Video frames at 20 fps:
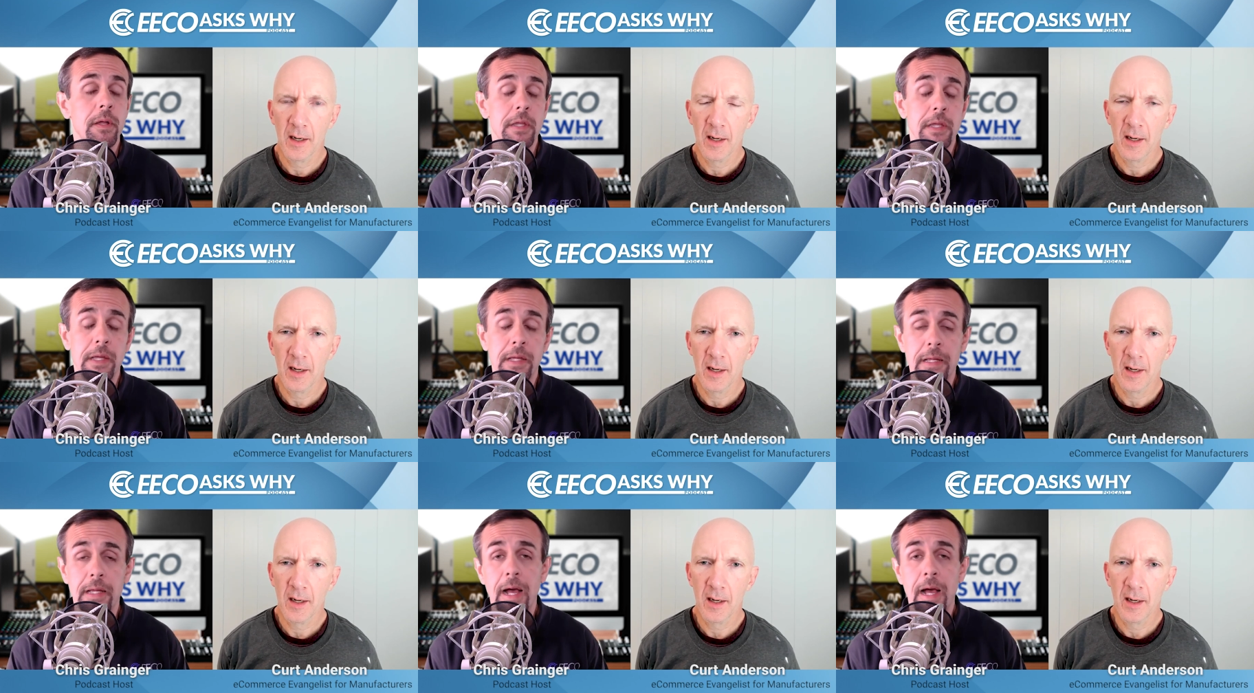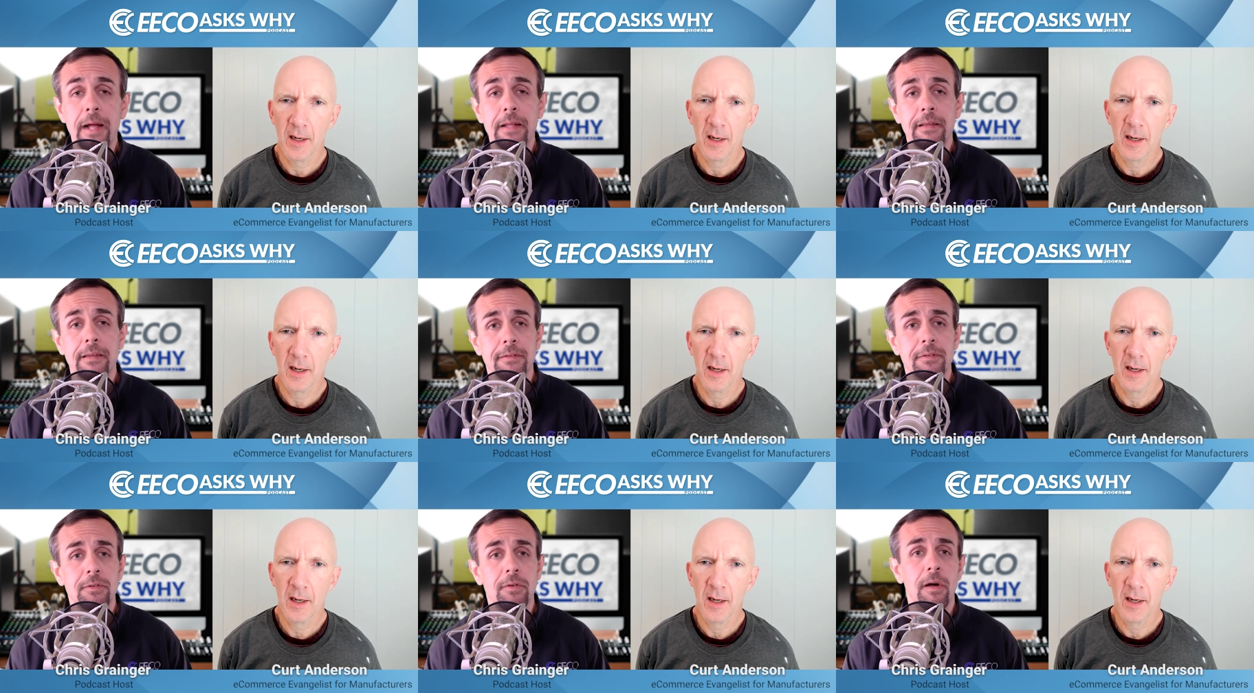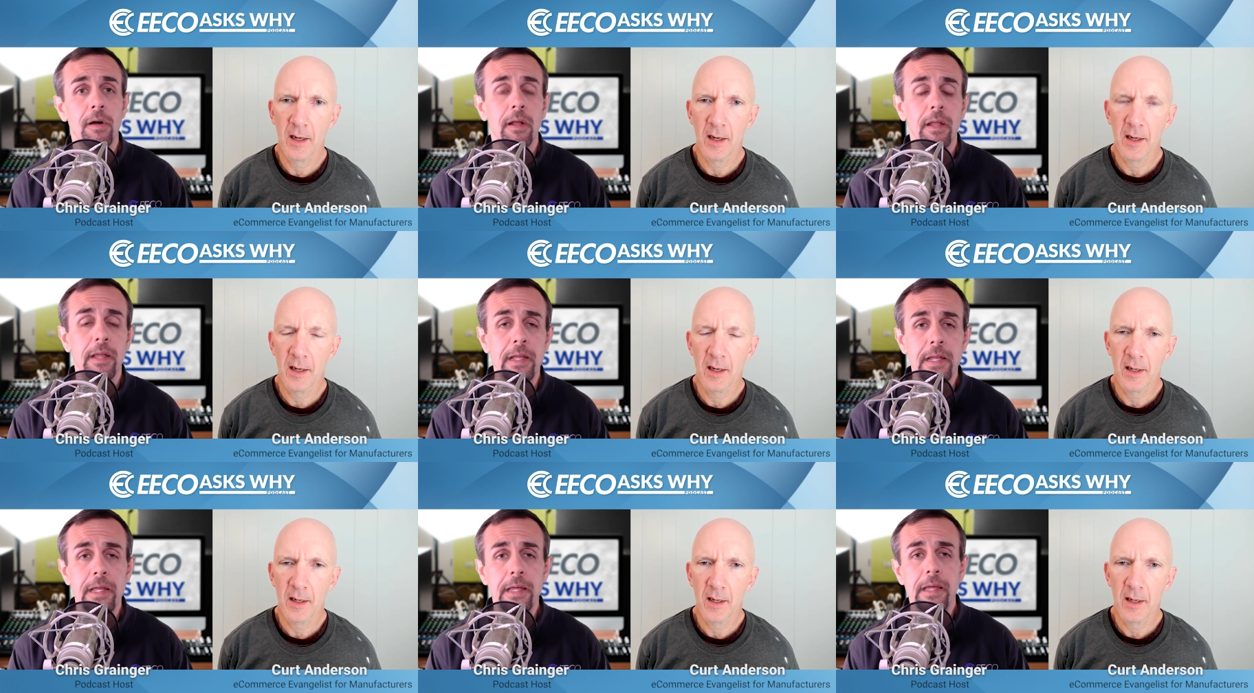Speaker 1: you got to start
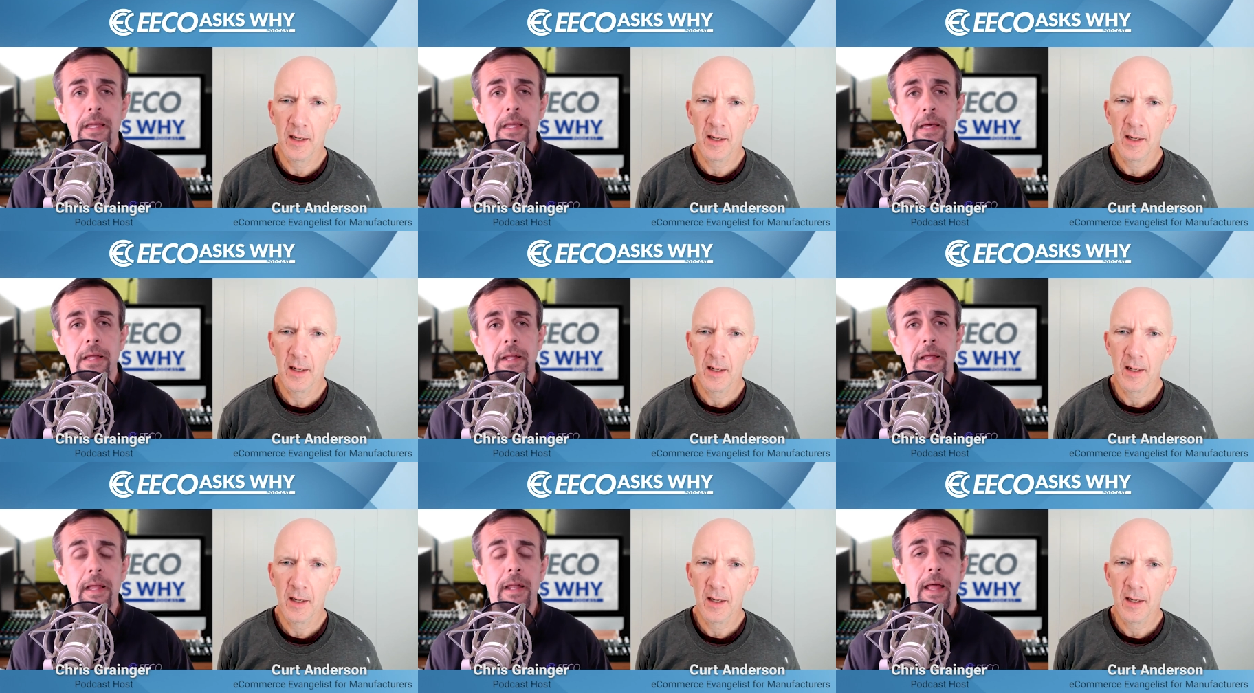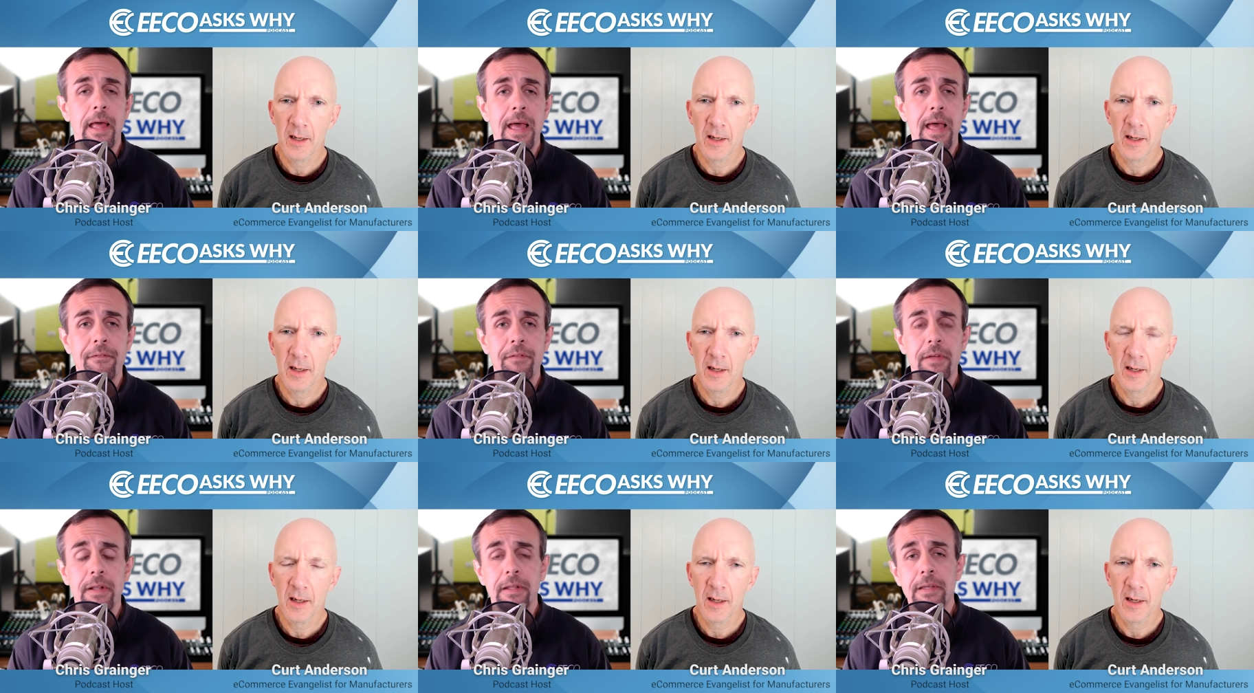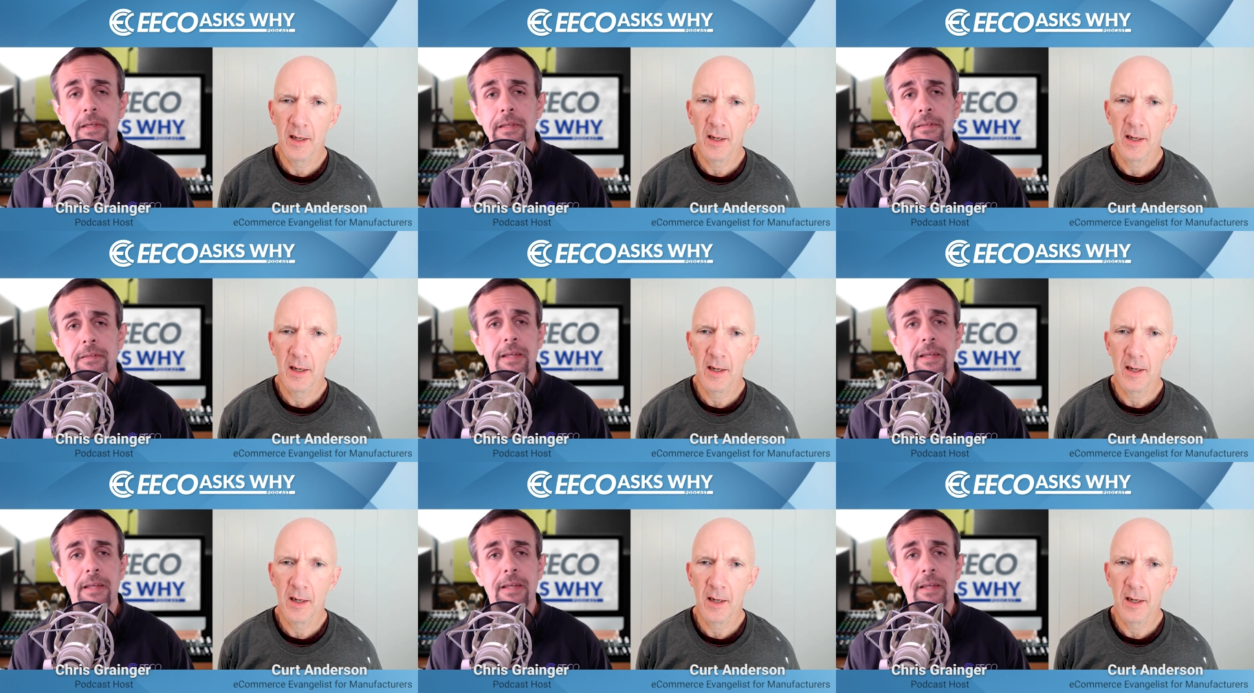leaning in and having these